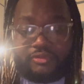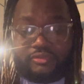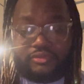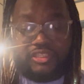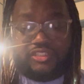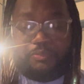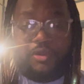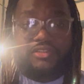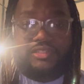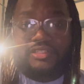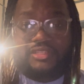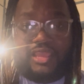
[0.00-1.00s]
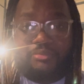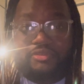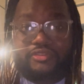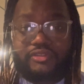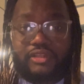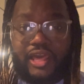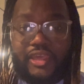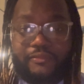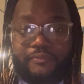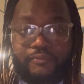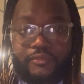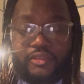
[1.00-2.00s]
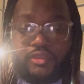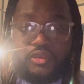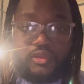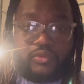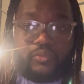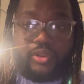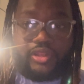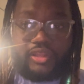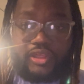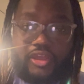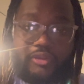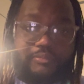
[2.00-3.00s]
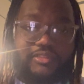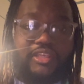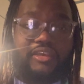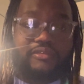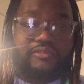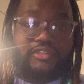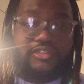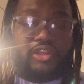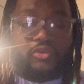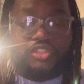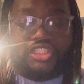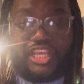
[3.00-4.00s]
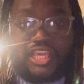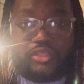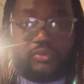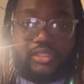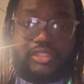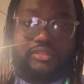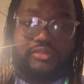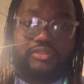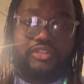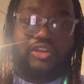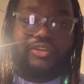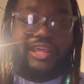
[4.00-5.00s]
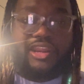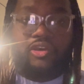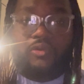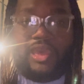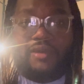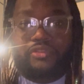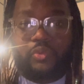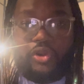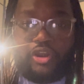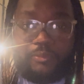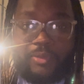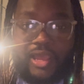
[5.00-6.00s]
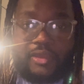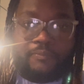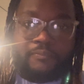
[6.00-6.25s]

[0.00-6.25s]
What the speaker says: this person is able to like really love themselves, genuinely. They don't have to worry about